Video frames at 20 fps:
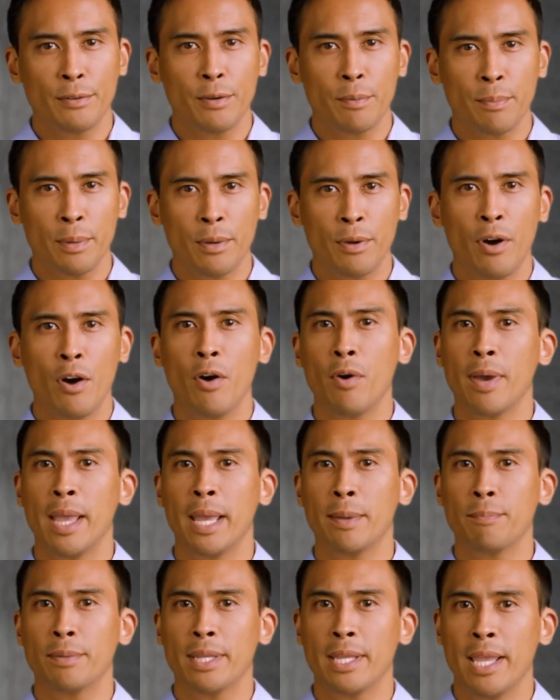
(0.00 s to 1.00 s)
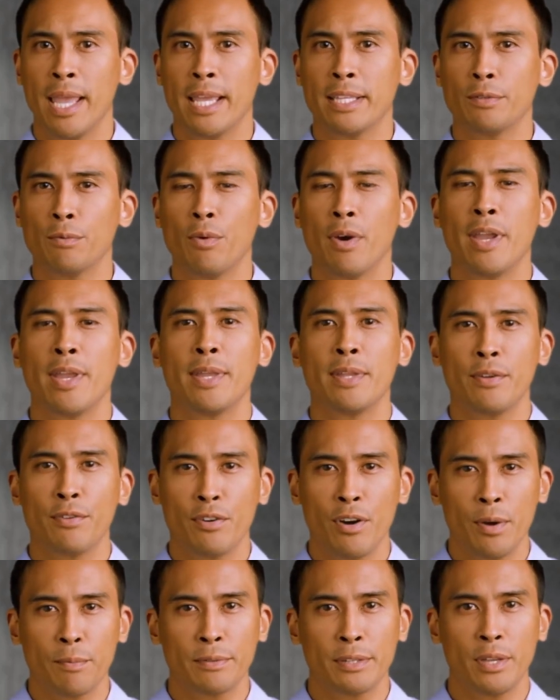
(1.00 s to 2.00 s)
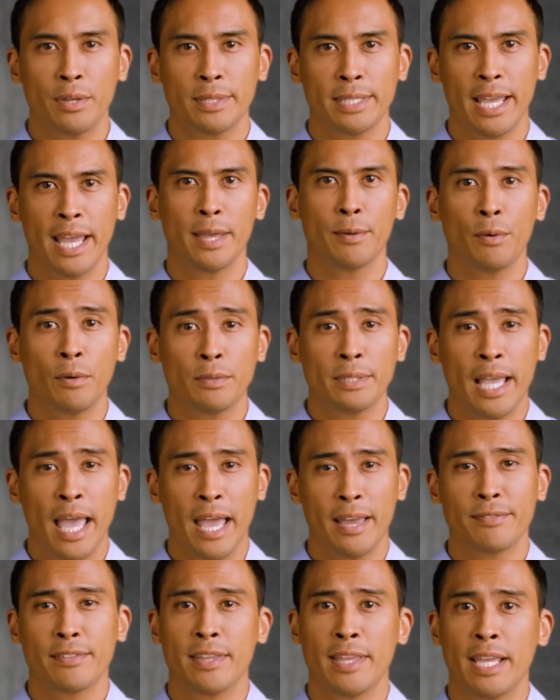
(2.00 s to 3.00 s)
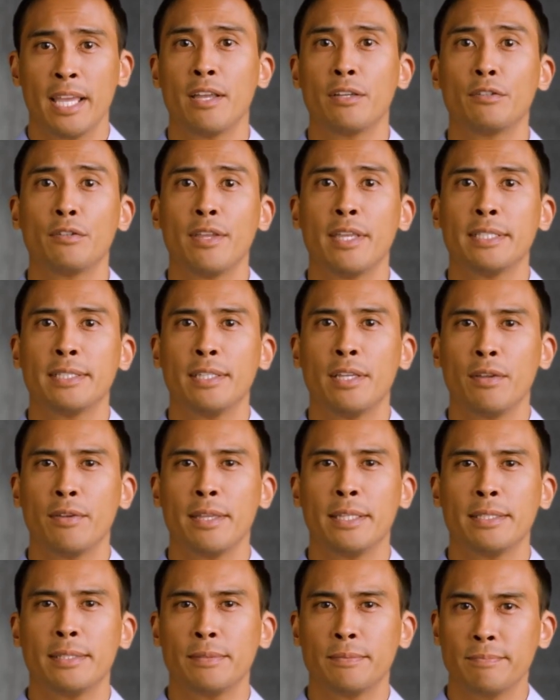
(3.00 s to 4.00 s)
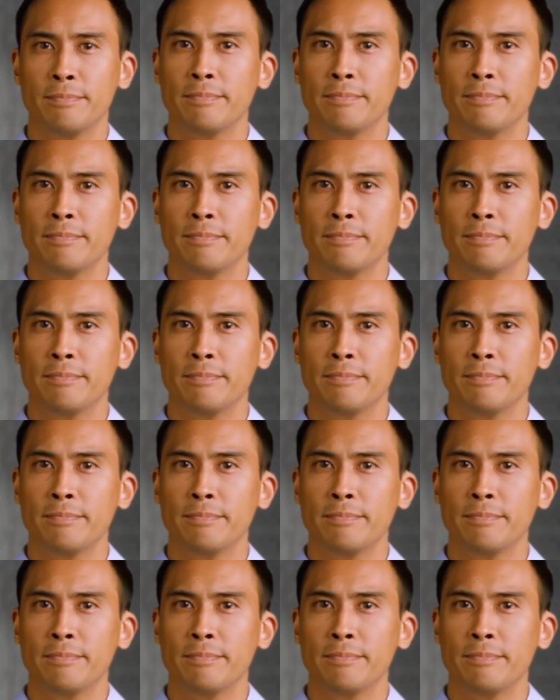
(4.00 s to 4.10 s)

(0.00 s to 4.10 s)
remove all empty glassware and crumbs on tables after the entree service.